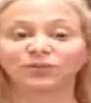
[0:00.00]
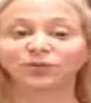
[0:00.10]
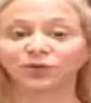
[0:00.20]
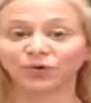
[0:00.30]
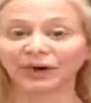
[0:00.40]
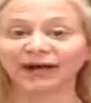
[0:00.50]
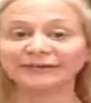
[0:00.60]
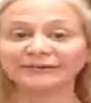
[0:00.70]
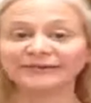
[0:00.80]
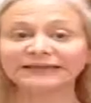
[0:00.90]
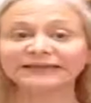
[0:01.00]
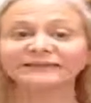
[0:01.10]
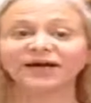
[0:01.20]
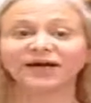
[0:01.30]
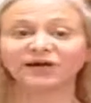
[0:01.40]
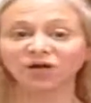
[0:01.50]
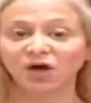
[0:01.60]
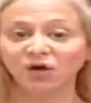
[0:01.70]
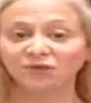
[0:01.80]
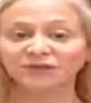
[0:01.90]
correctly
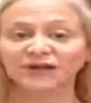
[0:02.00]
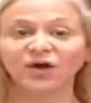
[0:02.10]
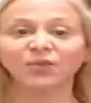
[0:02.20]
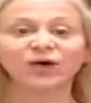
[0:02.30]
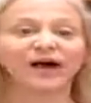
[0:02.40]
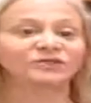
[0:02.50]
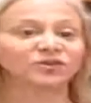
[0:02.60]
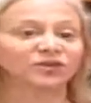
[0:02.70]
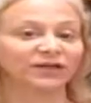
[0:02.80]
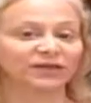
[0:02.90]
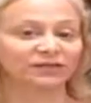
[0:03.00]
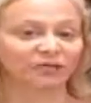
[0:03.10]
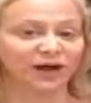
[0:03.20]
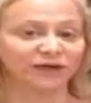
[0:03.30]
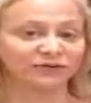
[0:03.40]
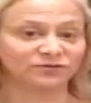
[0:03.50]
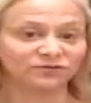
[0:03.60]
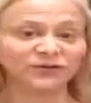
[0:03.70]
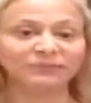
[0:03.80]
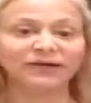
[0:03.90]
diagnose, we have to look at the right
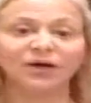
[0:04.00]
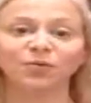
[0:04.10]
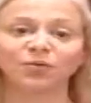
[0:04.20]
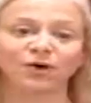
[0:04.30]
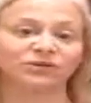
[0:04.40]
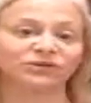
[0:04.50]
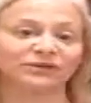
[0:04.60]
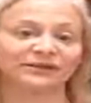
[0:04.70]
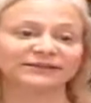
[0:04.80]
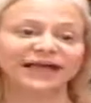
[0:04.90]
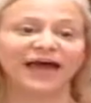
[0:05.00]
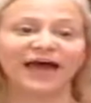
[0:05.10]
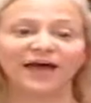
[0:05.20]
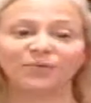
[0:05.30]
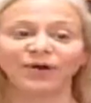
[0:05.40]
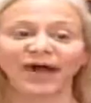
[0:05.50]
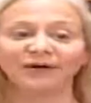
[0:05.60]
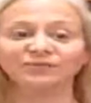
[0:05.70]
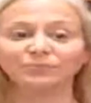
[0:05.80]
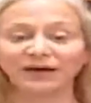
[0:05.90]
treatment approaches, and we
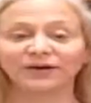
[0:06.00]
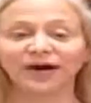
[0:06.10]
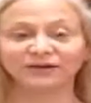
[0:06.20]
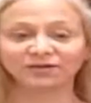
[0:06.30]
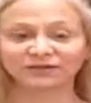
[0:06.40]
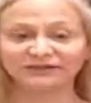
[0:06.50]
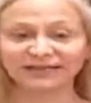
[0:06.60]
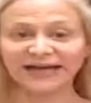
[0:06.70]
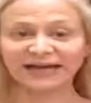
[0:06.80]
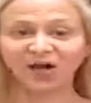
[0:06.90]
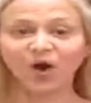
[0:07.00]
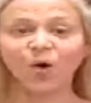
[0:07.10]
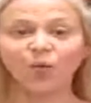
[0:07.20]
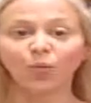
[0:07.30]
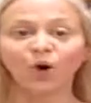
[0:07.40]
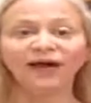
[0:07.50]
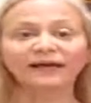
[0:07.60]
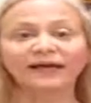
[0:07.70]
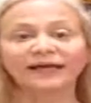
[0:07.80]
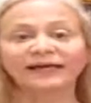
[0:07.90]
have to better understand
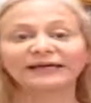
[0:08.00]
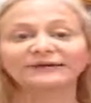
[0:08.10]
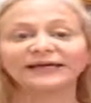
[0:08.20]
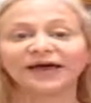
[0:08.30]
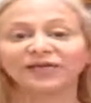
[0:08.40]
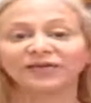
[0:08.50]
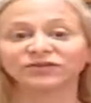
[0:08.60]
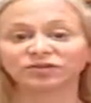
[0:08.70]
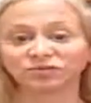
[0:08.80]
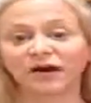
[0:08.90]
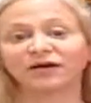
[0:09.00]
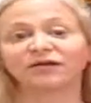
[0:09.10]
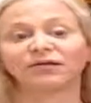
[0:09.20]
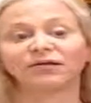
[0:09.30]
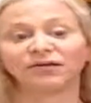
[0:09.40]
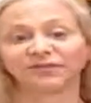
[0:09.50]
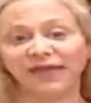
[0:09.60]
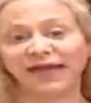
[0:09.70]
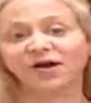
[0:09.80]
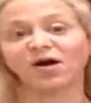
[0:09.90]
what is the struggle that
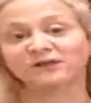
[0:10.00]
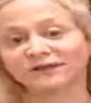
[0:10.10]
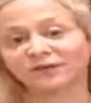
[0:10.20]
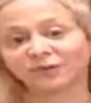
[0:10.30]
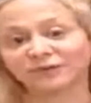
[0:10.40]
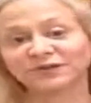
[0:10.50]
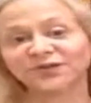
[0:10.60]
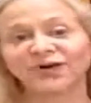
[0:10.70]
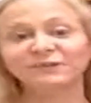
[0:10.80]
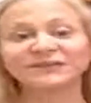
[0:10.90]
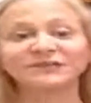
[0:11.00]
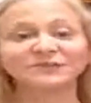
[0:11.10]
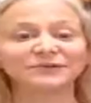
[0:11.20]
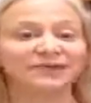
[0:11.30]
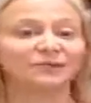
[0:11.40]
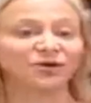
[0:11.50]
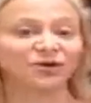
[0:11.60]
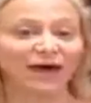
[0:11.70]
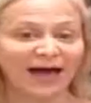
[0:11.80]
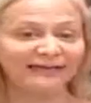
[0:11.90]
they are dealing with. So if I'm dealing with somebody
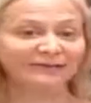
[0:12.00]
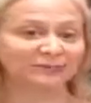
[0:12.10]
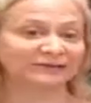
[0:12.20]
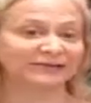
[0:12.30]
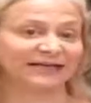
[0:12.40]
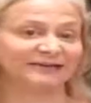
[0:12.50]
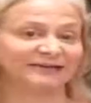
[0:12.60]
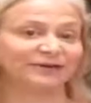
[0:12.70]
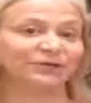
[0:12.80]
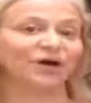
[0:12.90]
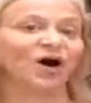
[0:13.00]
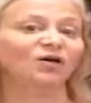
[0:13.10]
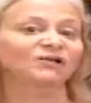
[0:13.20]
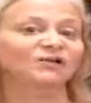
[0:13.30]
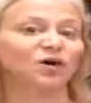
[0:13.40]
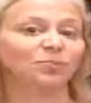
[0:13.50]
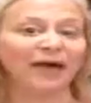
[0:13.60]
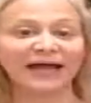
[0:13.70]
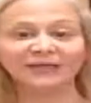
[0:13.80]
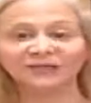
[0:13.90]
who has PTSD but also
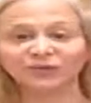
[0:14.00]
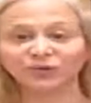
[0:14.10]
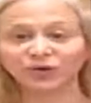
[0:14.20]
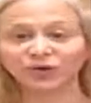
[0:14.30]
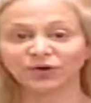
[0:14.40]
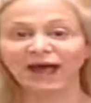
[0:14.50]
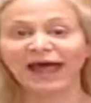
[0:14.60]
panic disorder